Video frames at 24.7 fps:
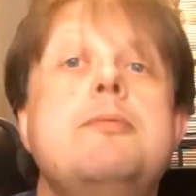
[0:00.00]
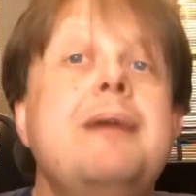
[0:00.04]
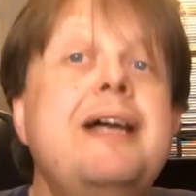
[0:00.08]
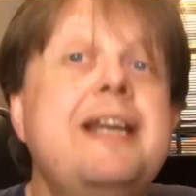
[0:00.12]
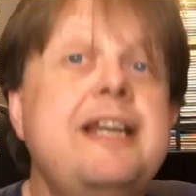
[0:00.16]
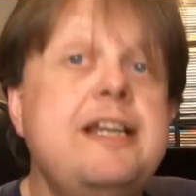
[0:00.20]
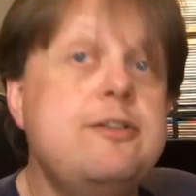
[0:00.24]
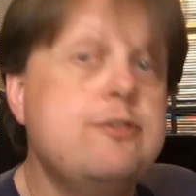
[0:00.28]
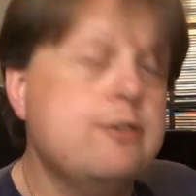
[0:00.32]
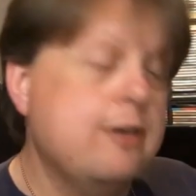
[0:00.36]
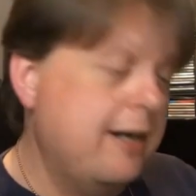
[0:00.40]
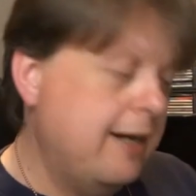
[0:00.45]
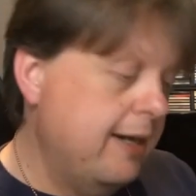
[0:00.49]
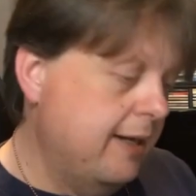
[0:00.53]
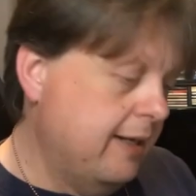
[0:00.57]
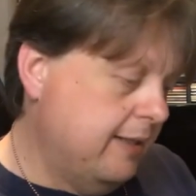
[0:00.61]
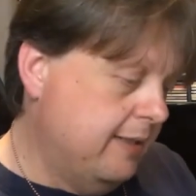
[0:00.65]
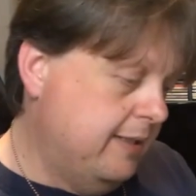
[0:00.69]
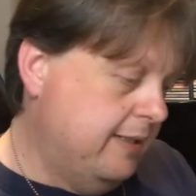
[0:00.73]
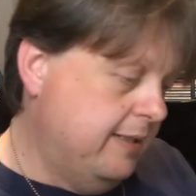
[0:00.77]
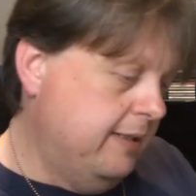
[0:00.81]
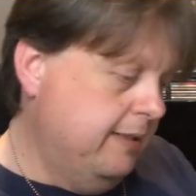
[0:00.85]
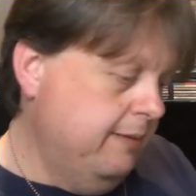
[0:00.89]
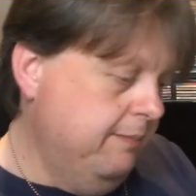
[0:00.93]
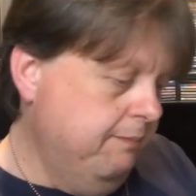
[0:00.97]
too many
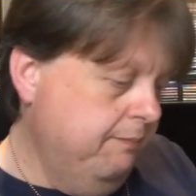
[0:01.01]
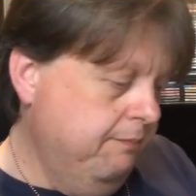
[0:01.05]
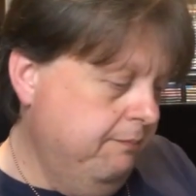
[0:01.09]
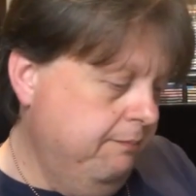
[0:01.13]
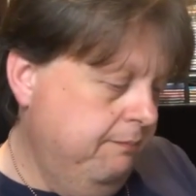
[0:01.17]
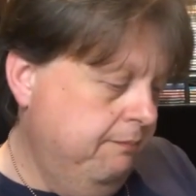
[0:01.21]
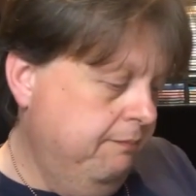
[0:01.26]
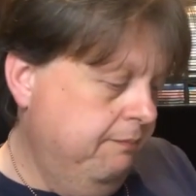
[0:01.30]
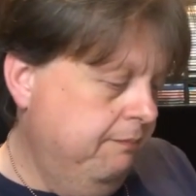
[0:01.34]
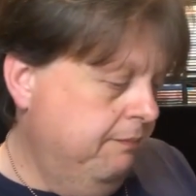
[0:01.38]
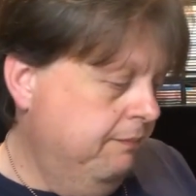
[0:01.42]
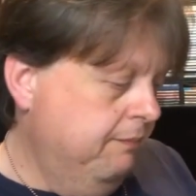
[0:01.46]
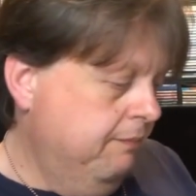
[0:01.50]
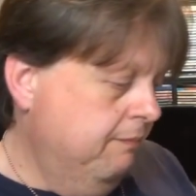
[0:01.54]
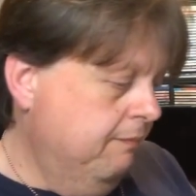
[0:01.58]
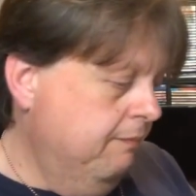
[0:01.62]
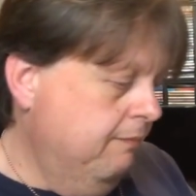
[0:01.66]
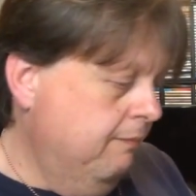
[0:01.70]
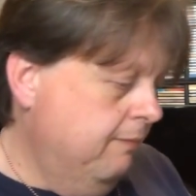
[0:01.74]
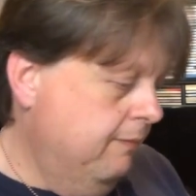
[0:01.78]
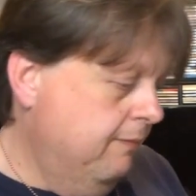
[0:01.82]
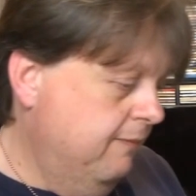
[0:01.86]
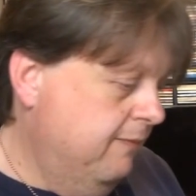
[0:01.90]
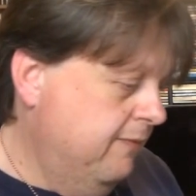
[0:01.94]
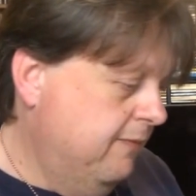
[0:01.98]
tracks
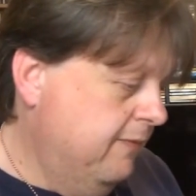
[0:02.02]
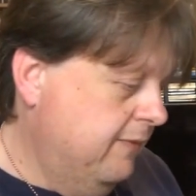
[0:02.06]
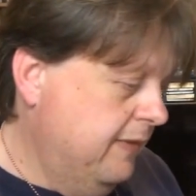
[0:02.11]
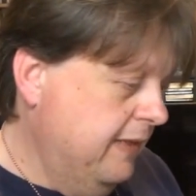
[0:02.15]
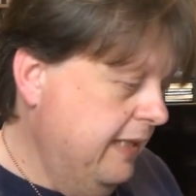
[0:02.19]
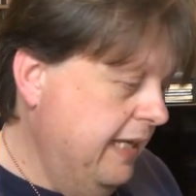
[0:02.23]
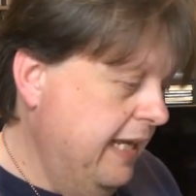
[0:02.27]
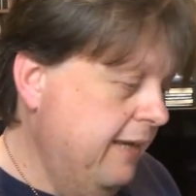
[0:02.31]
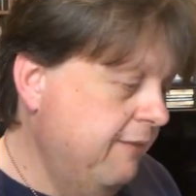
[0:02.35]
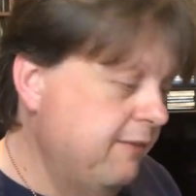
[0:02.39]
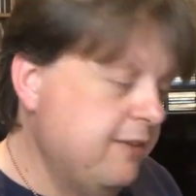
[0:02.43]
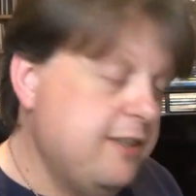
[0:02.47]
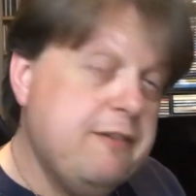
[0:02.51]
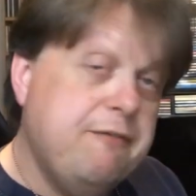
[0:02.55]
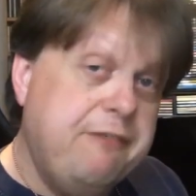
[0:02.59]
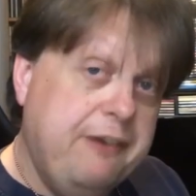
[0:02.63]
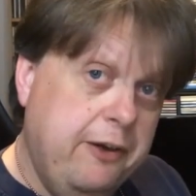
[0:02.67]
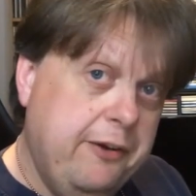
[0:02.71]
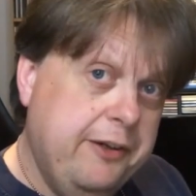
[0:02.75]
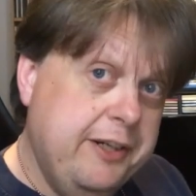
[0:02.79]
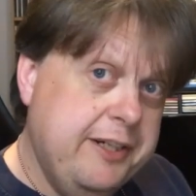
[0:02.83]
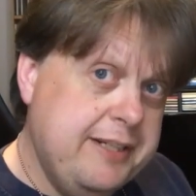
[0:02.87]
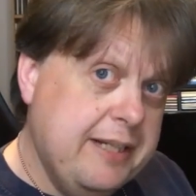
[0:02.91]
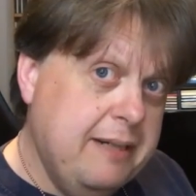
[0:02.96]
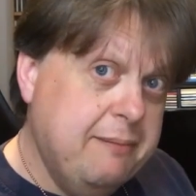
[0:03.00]
even to
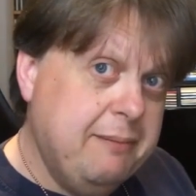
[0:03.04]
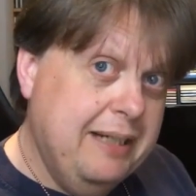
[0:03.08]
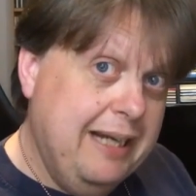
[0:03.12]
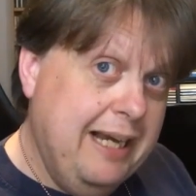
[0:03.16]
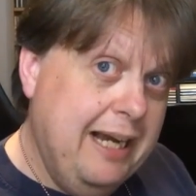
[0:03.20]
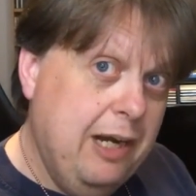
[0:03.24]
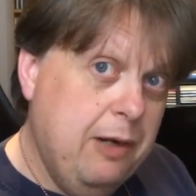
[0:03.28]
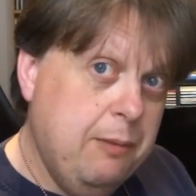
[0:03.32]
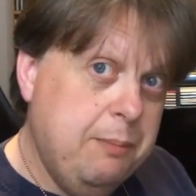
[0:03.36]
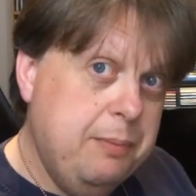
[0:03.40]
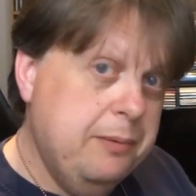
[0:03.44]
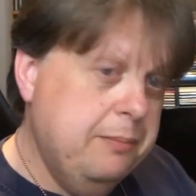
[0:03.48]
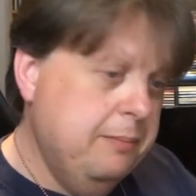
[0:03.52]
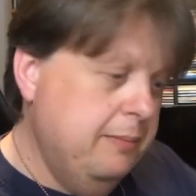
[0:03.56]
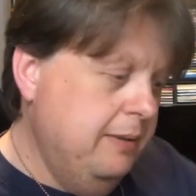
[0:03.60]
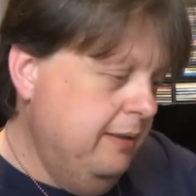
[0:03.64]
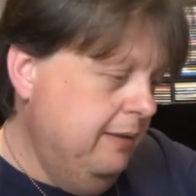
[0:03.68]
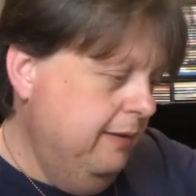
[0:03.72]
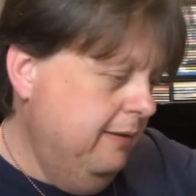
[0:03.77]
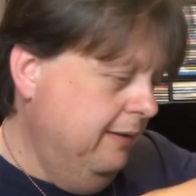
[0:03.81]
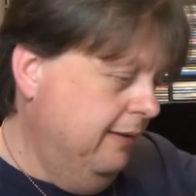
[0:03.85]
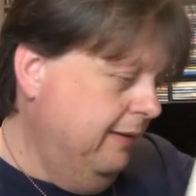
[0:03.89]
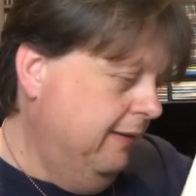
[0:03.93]
fit on a double album,